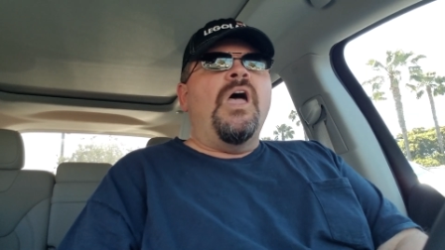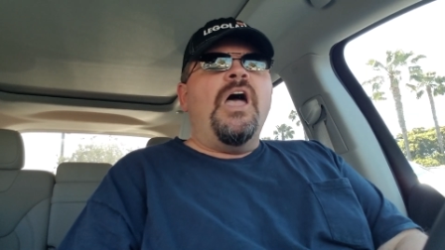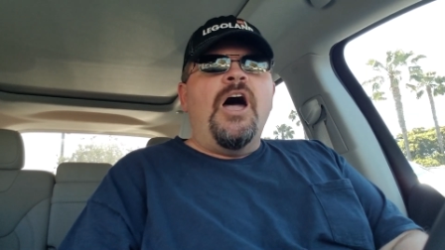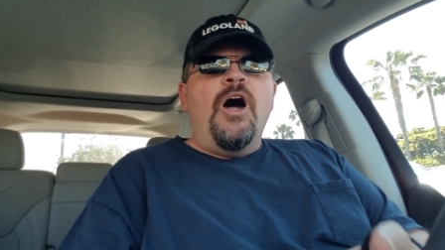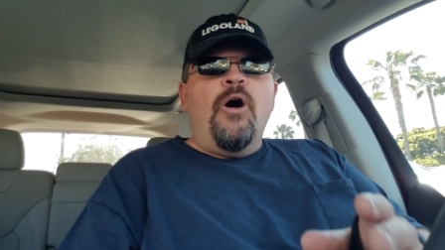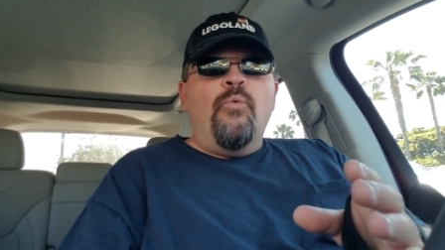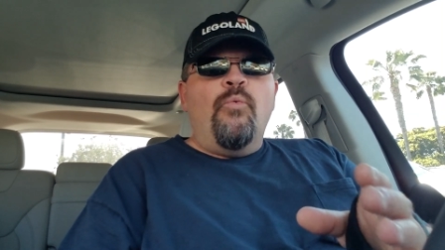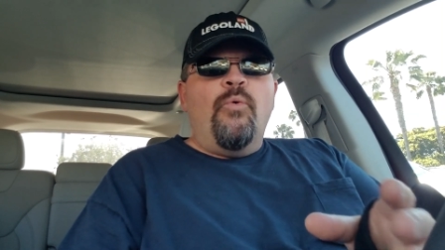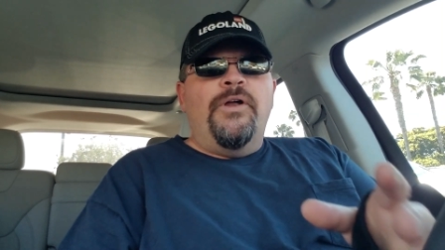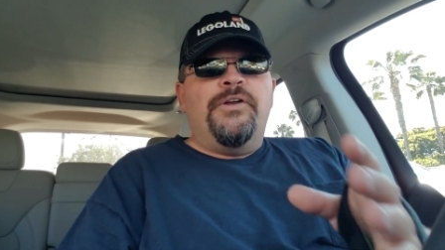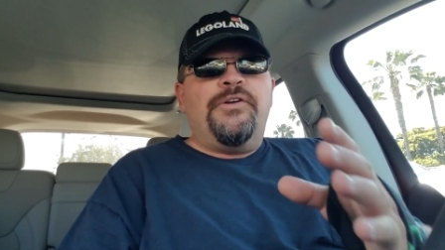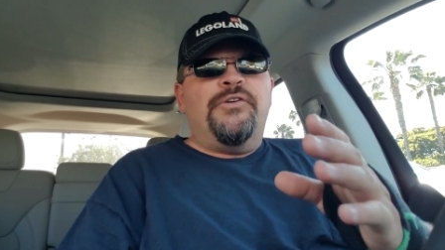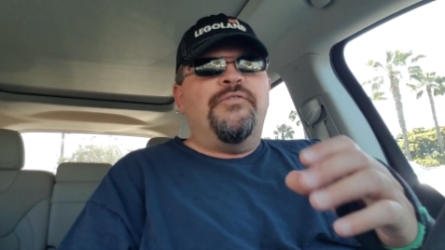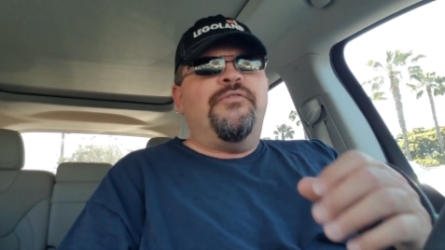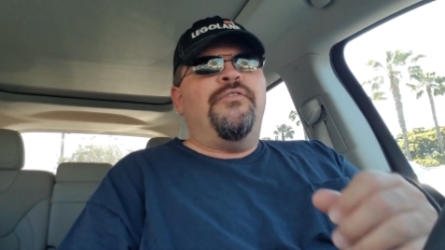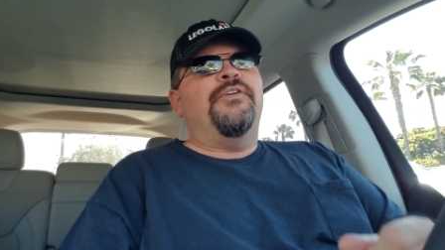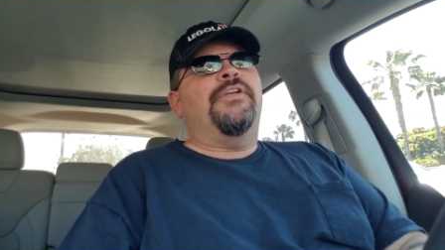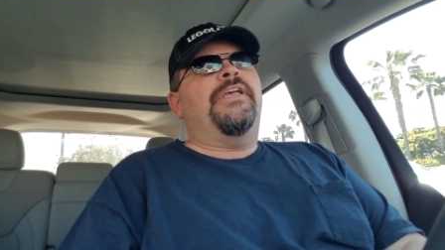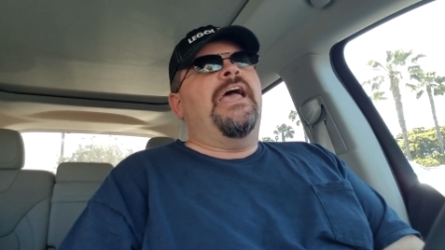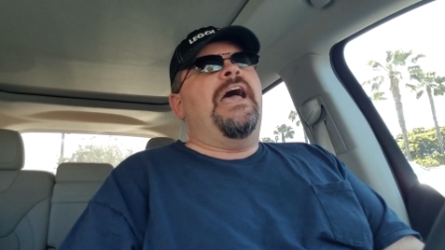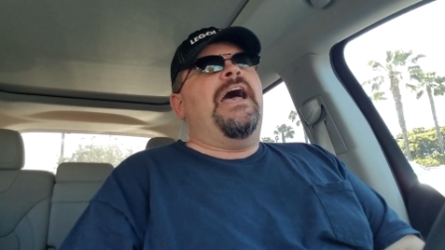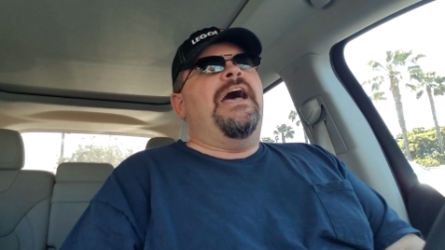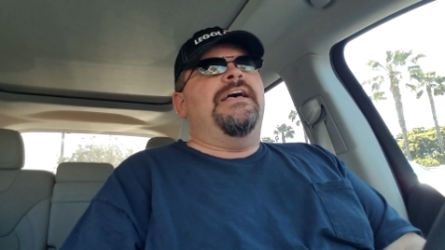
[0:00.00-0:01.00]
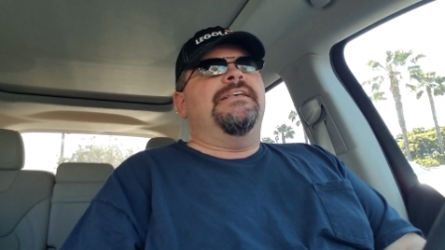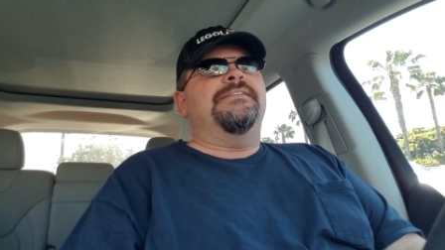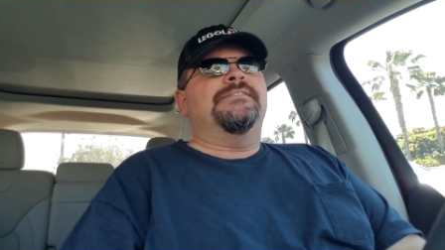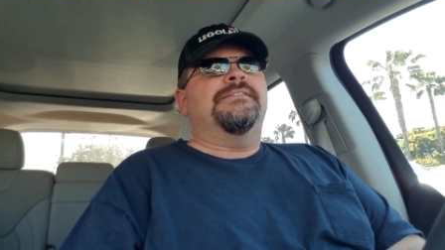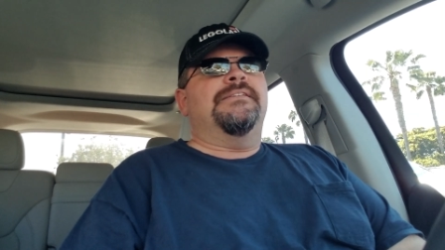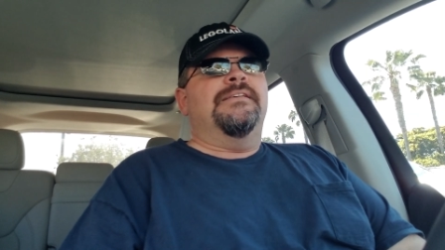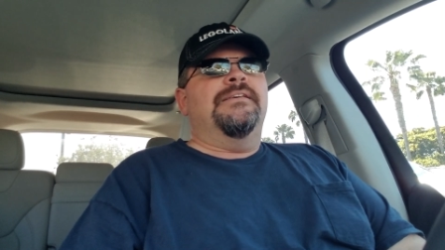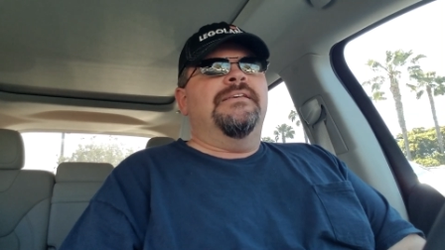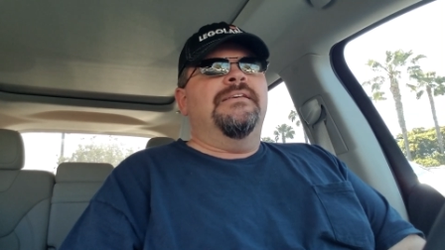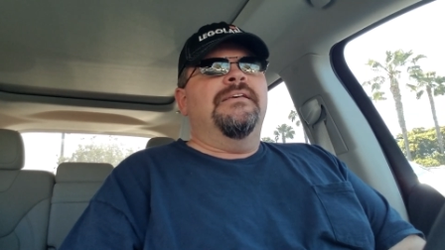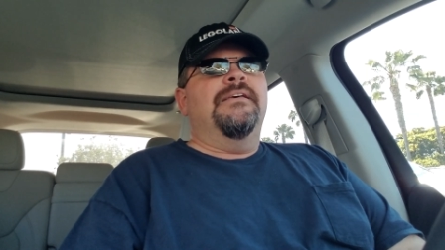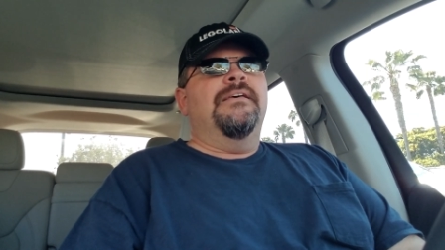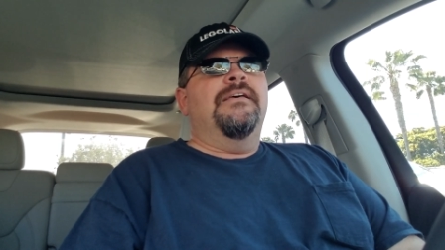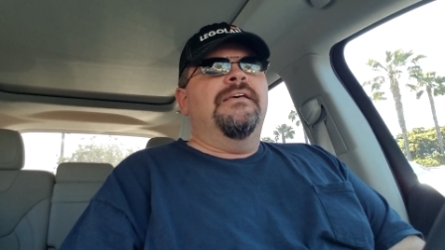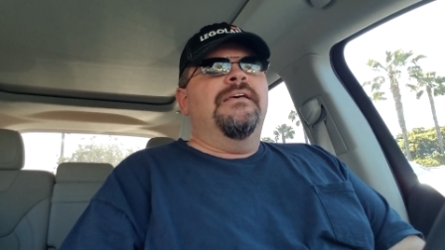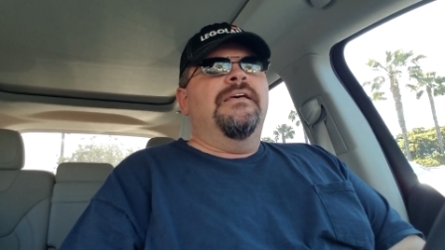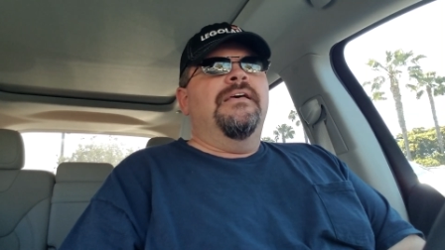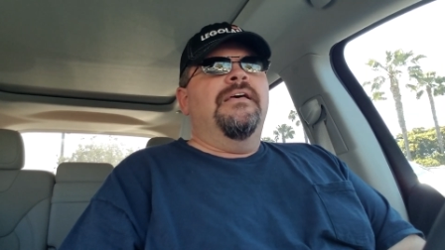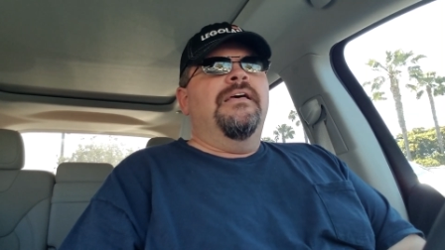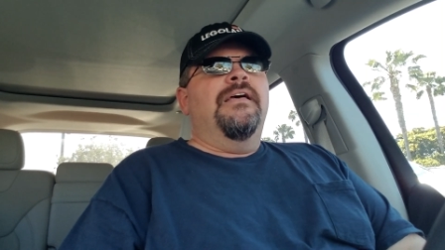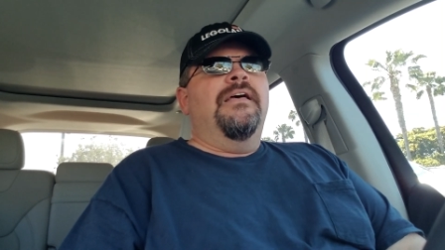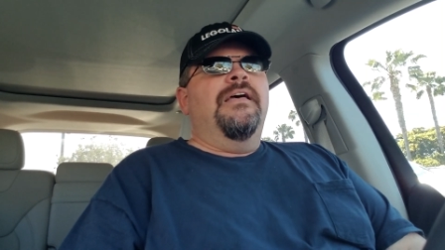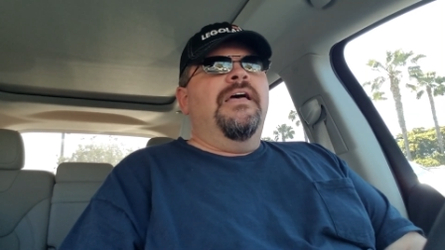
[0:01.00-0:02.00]
A wonderful cast.
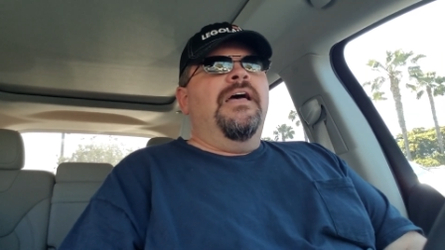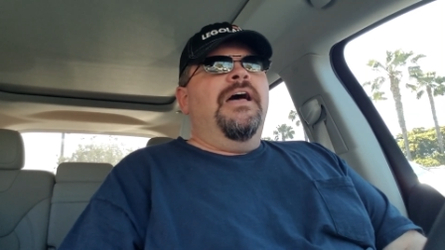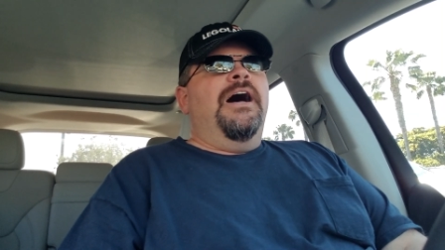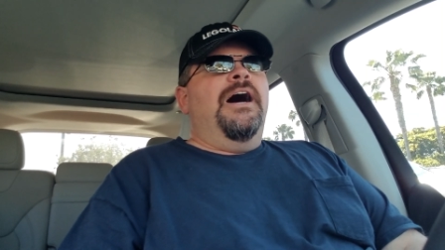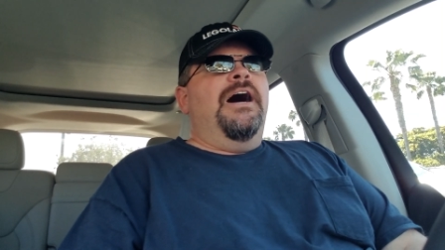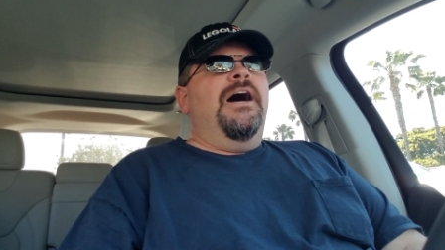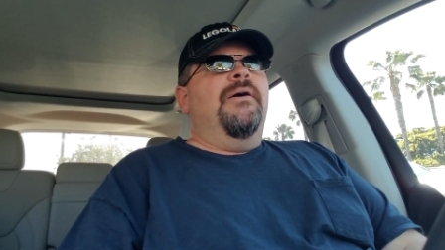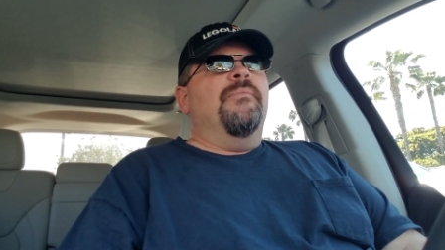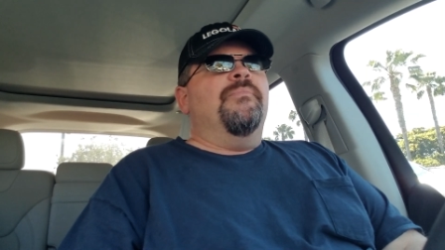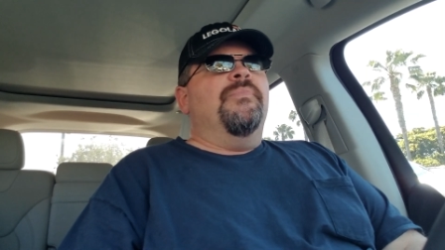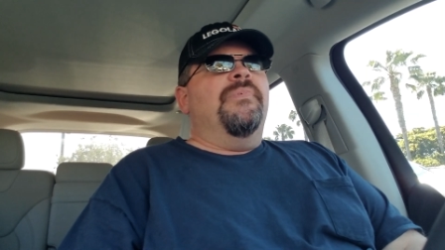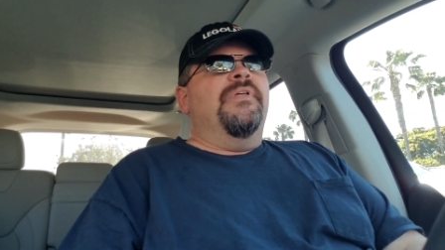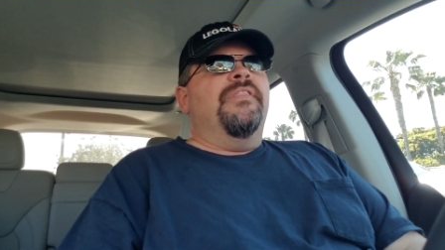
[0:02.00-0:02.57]
Uh,